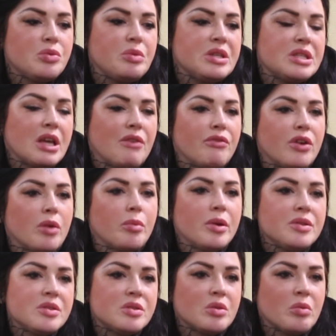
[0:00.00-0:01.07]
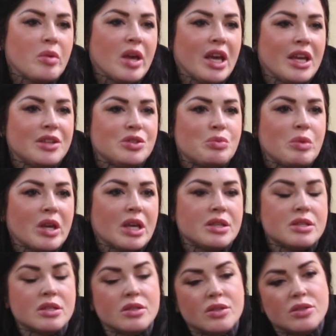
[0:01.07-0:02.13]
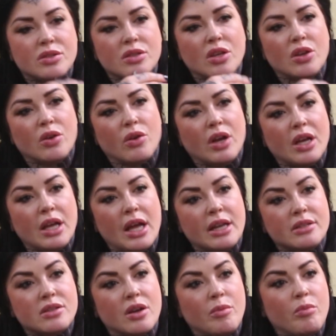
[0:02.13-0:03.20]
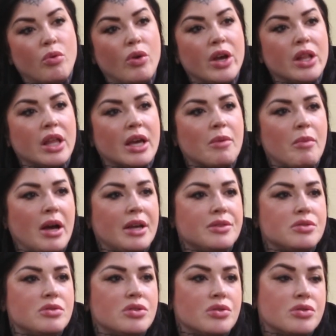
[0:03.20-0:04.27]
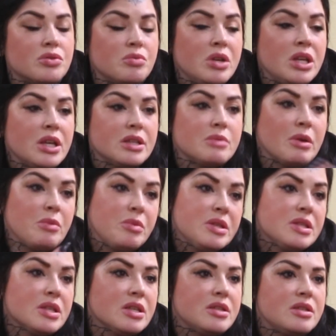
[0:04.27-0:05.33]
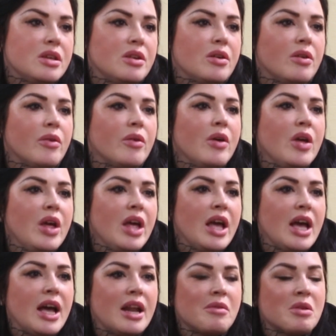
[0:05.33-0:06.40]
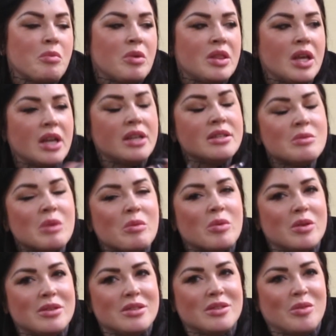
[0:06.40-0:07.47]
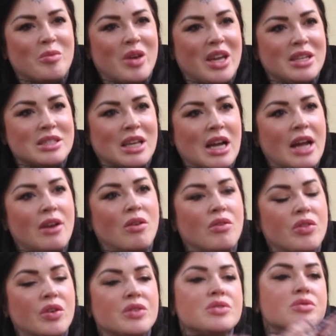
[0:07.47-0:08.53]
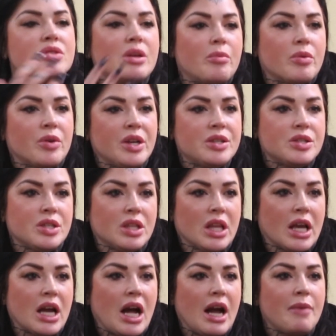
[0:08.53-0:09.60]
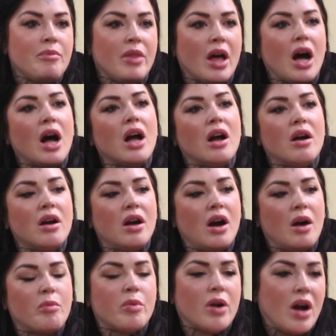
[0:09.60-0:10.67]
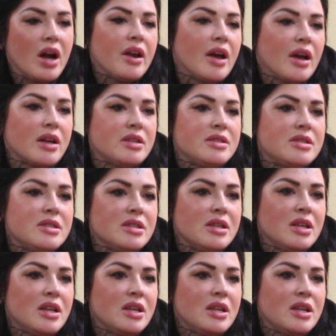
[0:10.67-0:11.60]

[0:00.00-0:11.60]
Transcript: should be saved for your personal page because this is, at a certain point, like my social media is my business, and I'm like, but that is my personal page. Like there's no separation. Like I'm not a product,